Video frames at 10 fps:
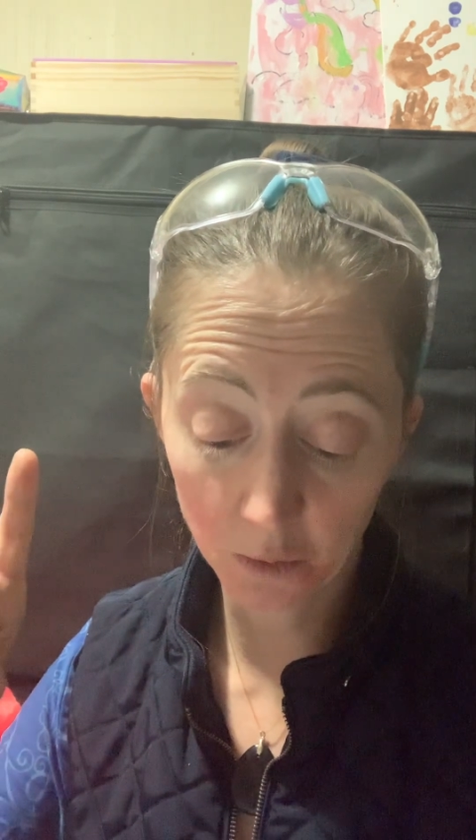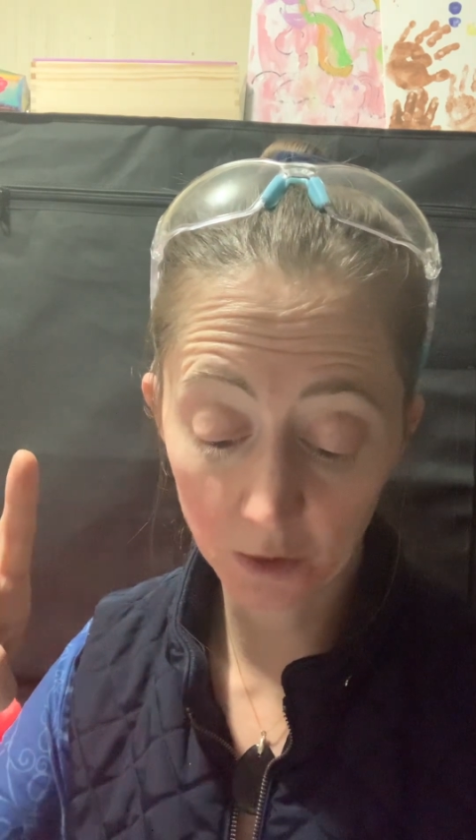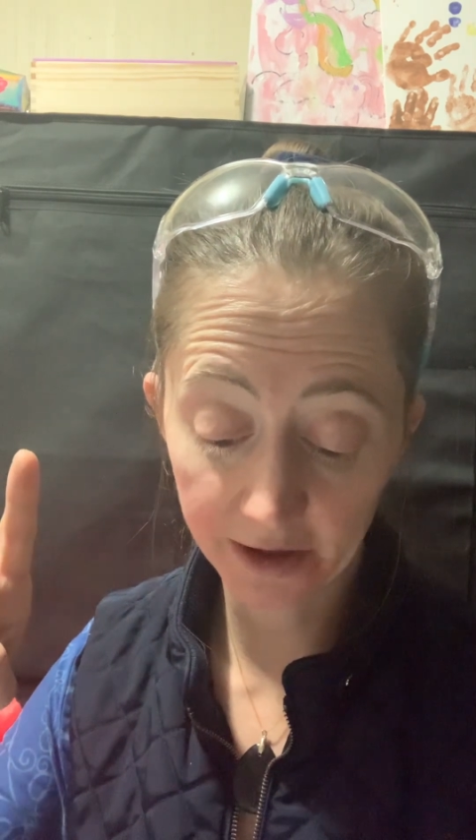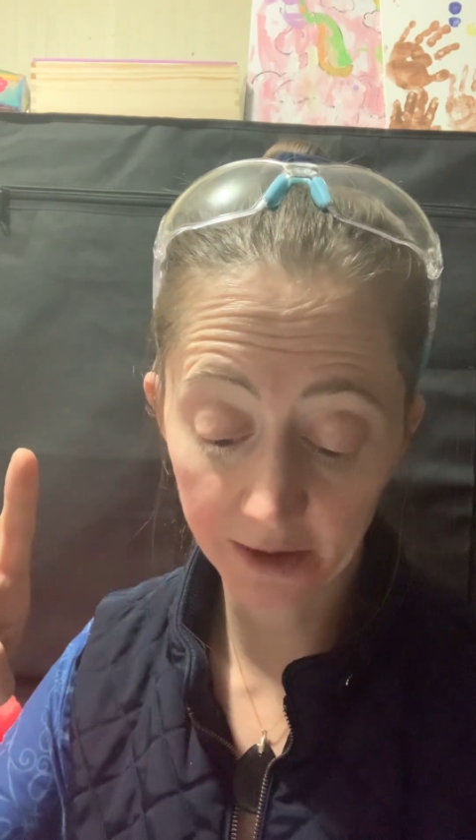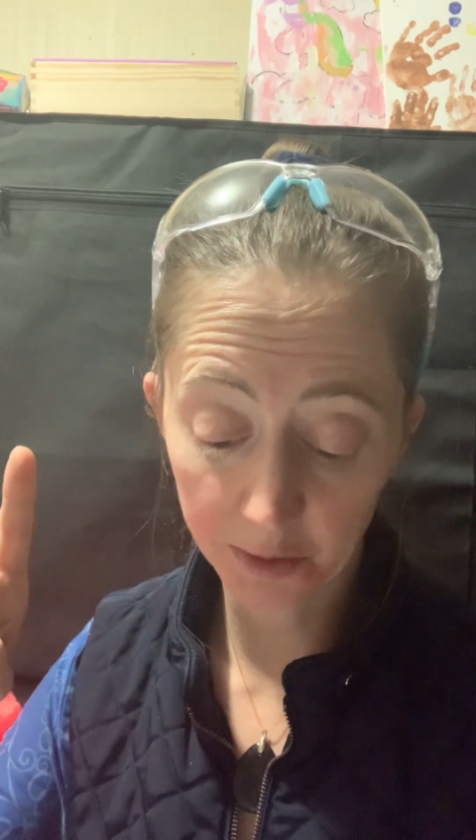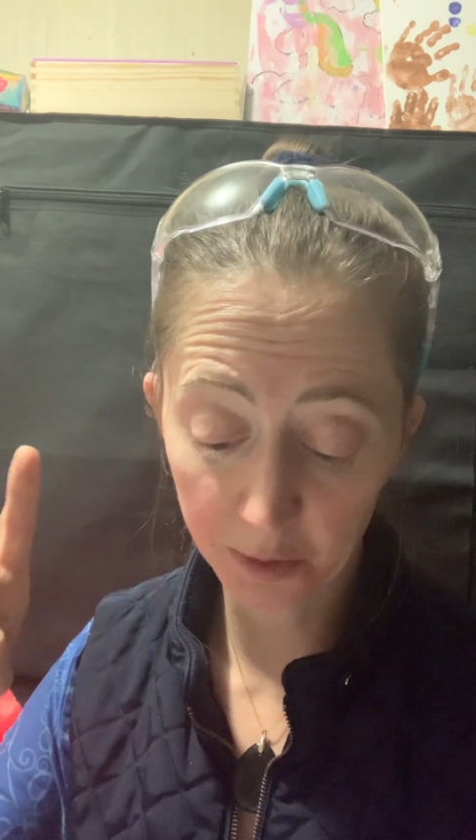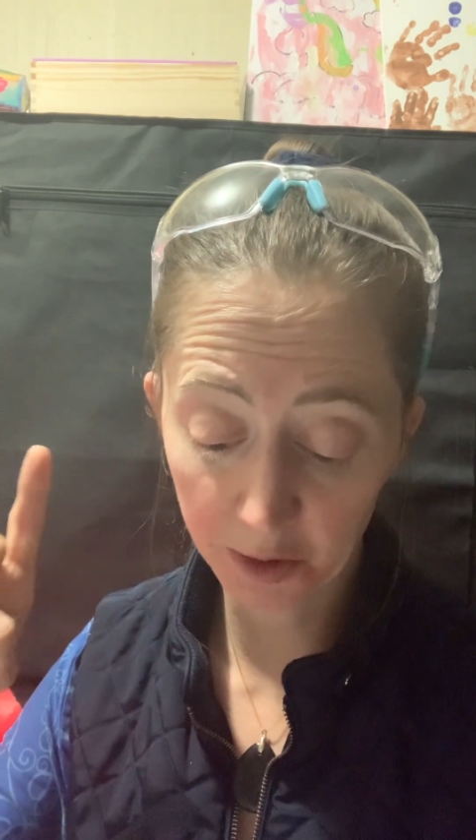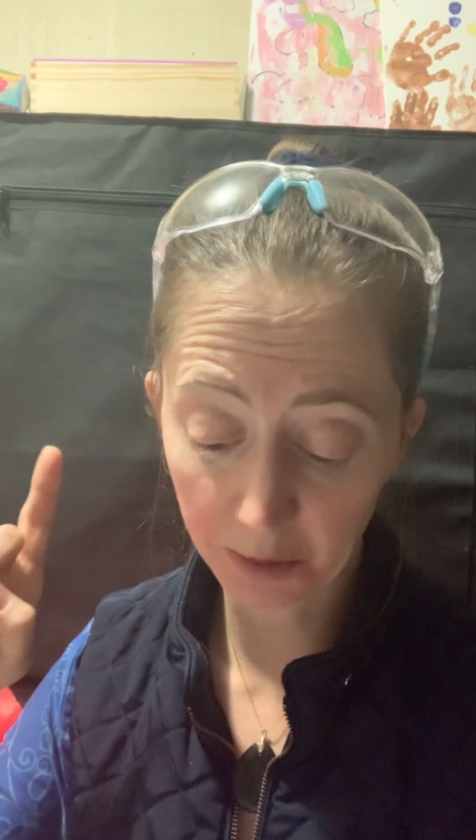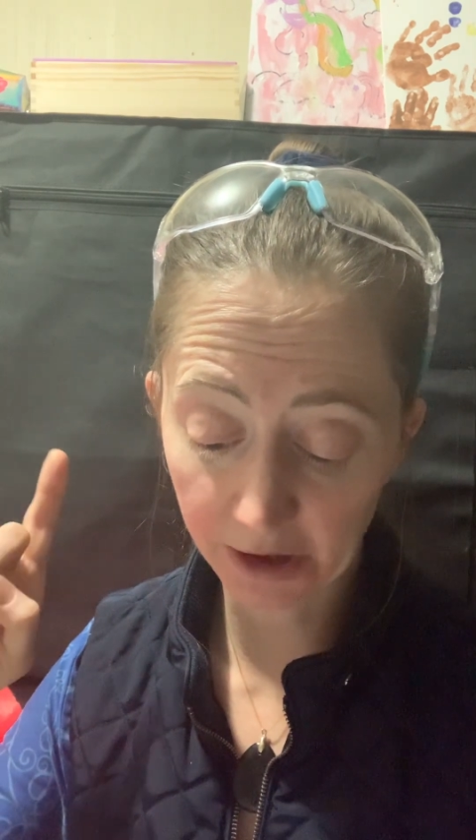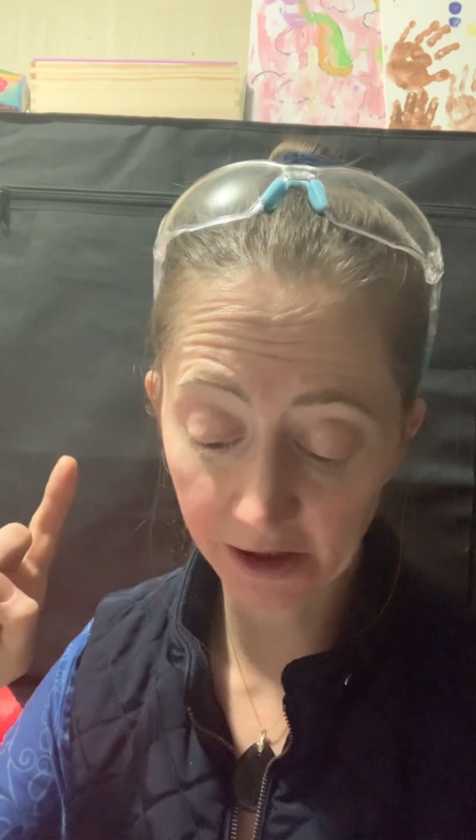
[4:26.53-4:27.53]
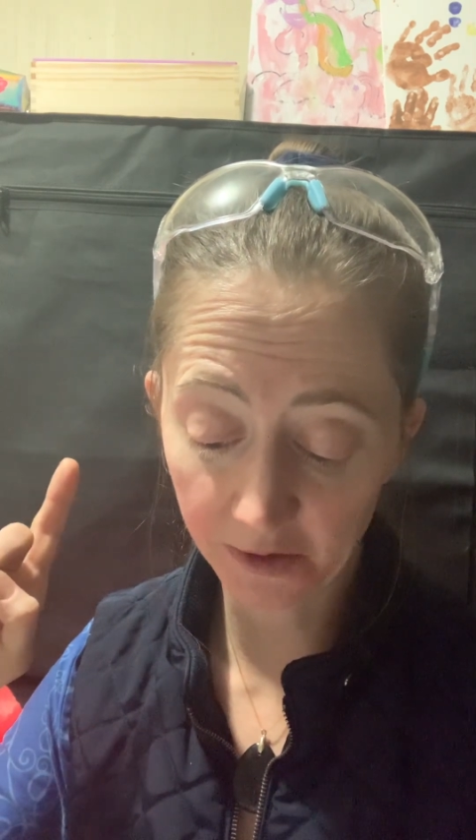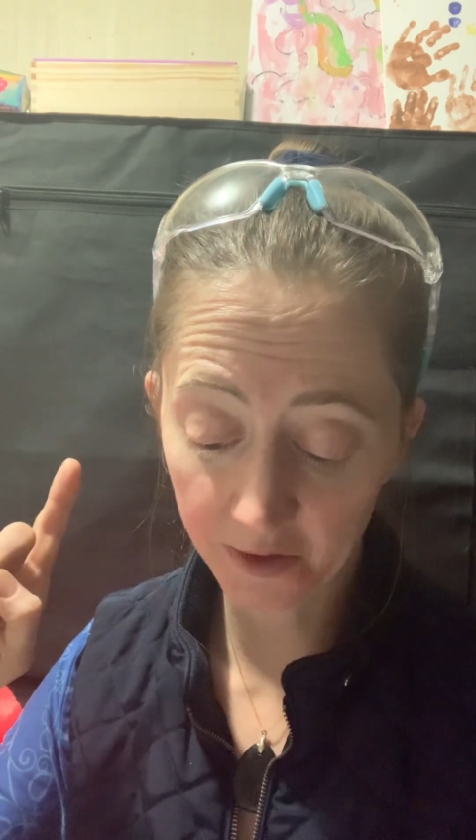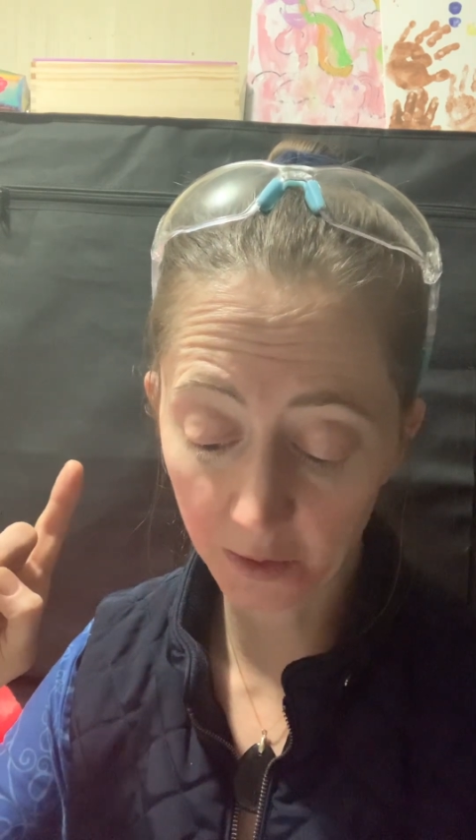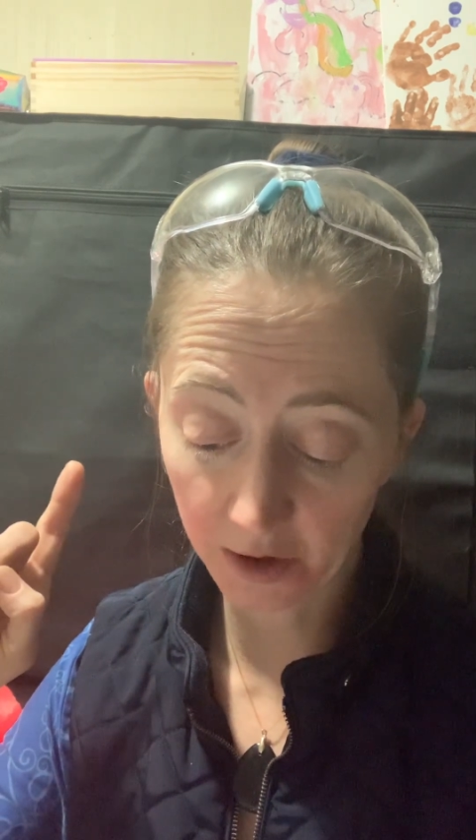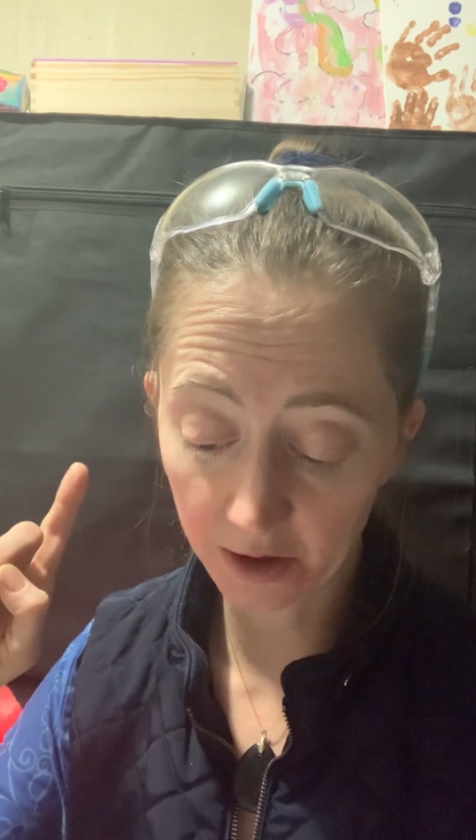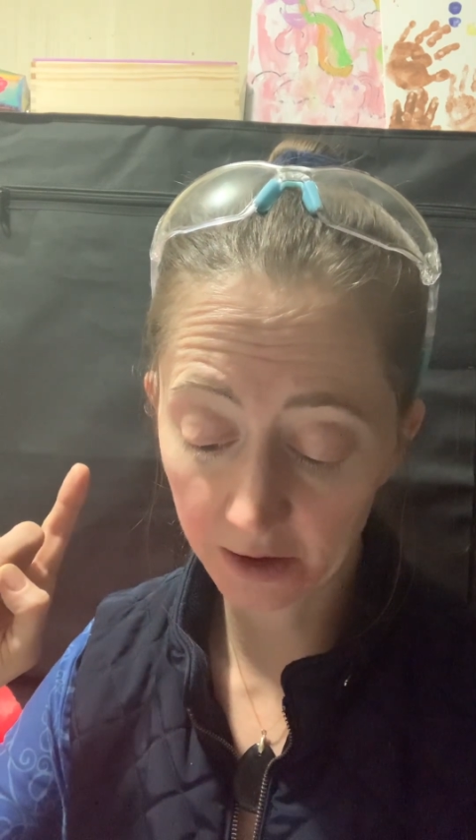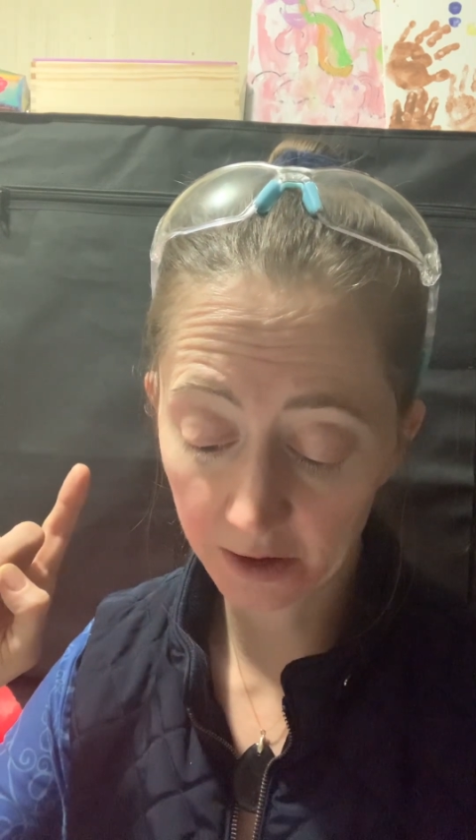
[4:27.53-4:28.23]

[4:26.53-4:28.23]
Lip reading: of baking soda